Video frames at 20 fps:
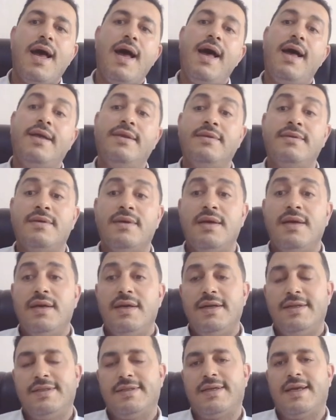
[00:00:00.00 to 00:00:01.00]
and
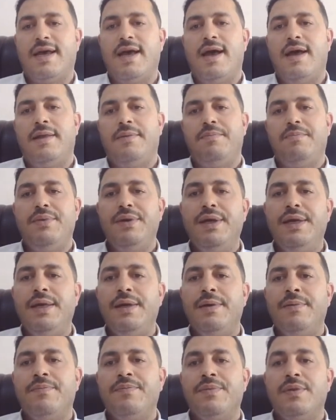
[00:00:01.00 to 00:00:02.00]
it can
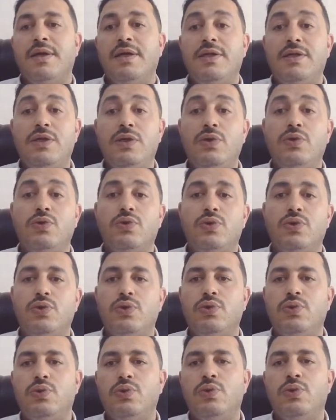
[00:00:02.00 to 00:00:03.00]
be due
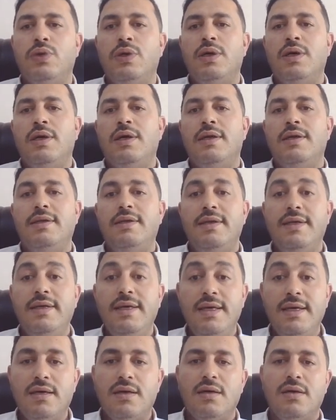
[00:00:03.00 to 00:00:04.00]
to
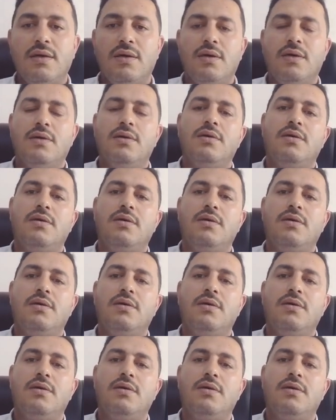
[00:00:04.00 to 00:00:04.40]
leak